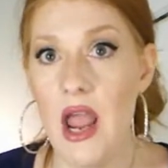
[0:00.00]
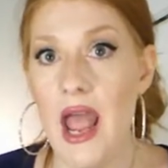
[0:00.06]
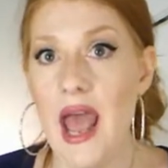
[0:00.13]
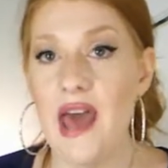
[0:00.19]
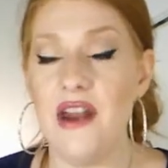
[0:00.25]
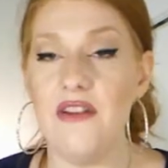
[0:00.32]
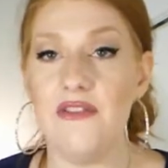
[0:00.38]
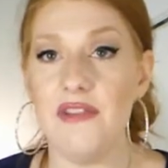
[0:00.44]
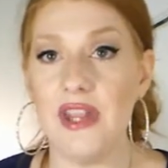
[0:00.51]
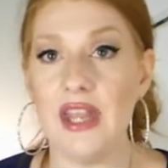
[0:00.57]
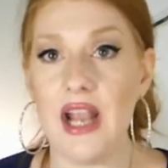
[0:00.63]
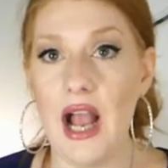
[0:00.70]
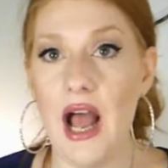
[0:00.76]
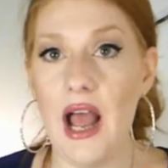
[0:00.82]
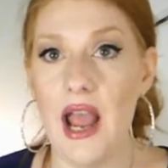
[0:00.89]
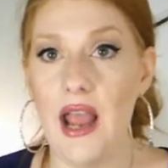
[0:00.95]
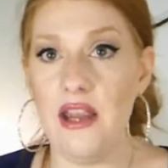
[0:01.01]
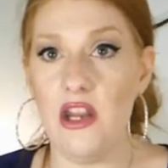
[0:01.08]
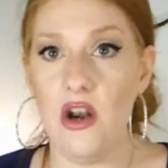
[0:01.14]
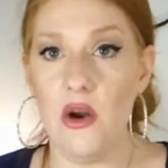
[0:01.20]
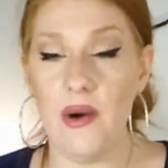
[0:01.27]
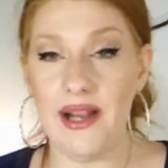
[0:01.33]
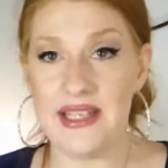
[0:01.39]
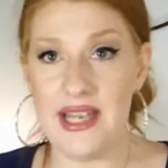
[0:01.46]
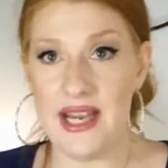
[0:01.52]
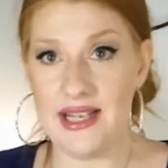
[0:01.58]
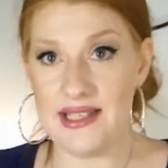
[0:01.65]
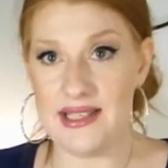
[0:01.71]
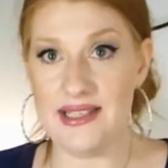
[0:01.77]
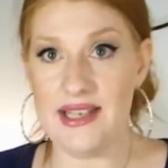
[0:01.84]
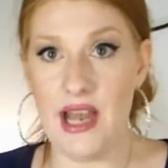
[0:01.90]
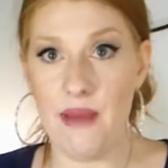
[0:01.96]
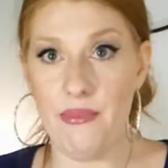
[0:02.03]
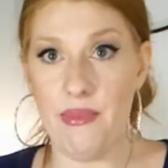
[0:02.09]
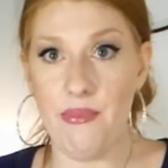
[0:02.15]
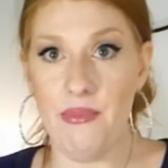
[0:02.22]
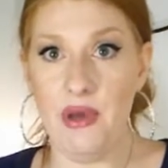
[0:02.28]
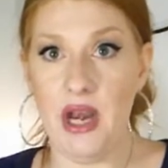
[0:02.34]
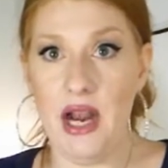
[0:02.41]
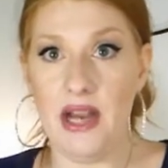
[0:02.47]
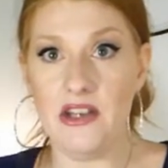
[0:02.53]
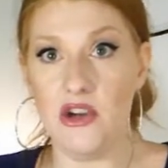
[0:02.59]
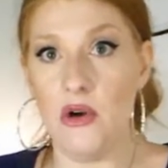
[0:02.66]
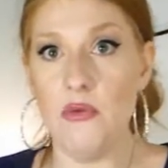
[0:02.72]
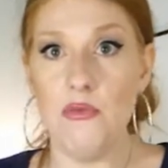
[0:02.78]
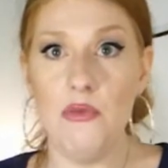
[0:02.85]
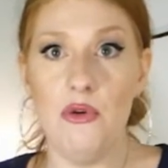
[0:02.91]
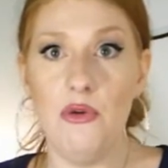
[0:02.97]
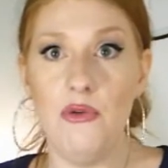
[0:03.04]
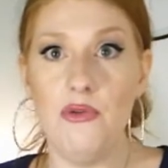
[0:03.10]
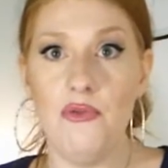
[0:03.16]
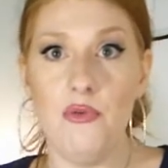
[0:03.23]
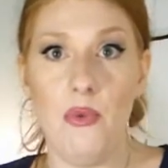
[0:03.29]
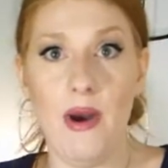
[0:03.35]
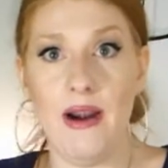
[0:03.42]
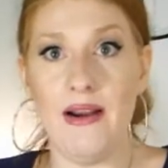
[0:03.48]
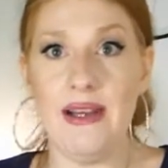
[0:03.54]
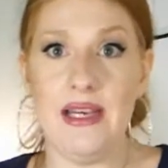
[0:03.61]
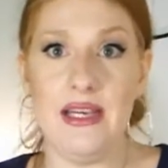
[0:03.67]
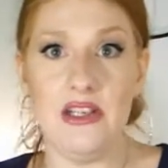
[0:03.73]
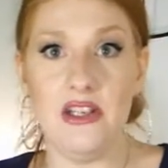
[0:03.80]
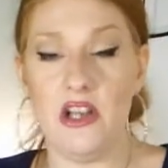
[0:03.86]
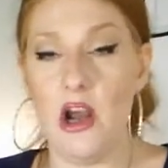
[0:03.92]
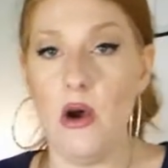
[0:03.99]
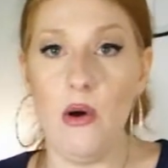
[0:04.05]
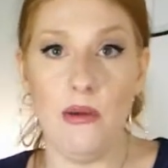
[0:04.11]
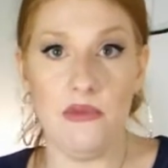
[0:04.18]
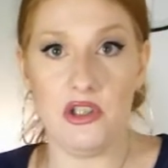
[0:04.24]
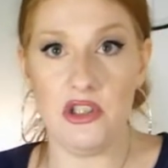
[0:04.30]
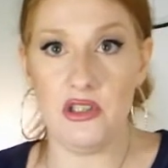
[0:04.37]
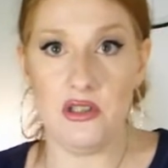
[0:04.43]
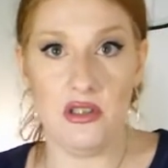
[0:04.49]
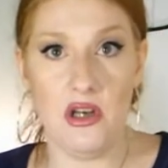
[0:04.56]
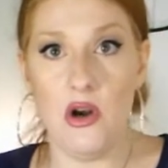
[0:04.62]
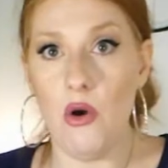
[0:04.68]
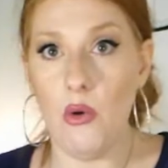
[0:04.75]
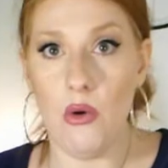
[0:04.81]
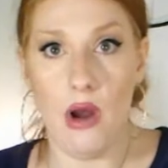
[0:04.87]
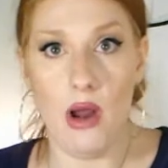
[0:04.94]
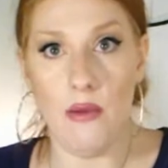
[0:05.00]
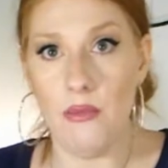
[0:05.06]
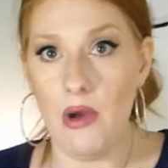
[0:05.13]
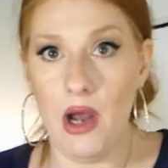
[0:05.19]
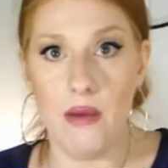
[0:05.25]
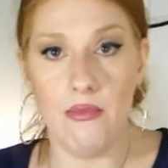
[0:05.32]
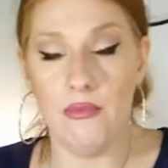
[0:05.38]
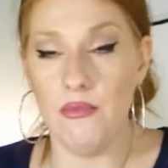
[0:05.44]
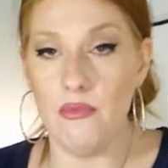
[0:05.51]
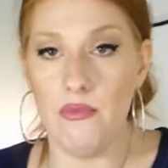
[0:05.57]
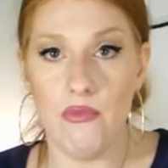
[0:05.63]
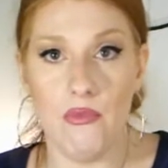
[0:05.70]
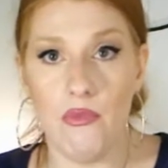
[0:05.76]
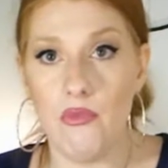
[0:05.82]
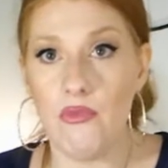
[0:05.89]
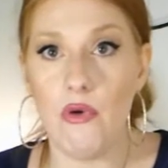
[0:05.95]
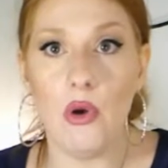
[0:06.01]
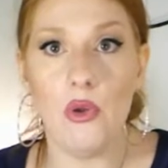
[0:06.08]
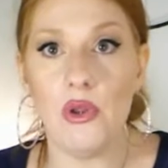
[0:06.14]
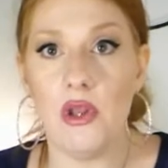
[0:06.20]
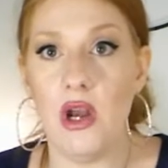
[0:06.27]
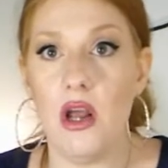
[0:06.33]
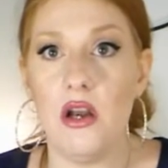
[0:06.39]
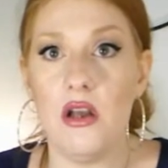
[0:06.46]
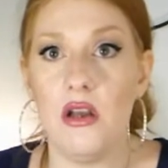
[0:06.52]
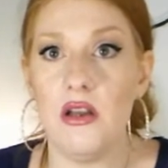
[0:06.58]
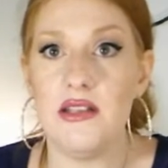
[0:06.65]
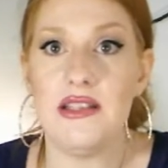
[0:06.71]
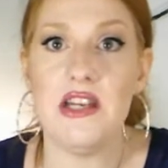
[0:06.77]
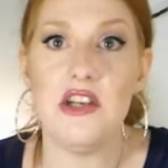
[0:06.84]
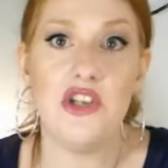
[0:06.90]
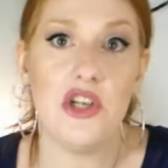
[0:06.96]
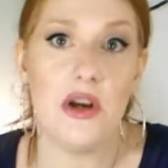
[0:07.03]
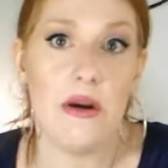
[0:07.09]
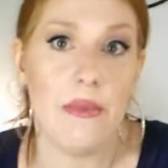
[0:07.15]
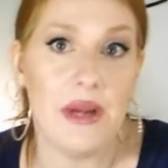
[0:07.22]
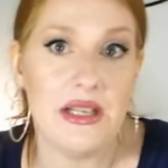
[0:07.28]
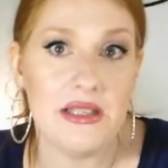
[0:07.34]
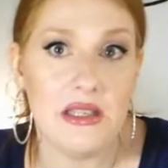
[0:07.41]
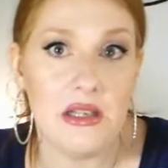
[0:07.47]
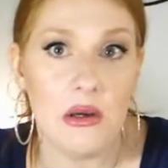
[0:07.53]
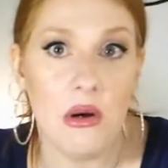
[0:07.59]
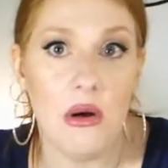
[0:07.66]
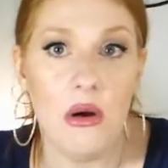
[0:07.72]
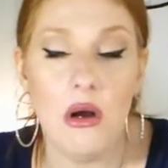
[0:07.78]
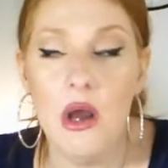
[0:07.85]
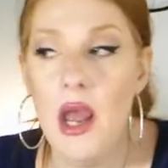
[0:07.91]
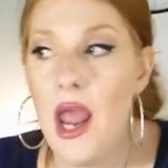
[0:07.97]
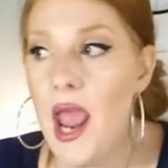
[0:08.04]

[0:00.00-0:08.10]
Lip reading: And I feel like I take a step, but I don't move where I need to go. I'm just, I'm rolling on a stationary bicycle.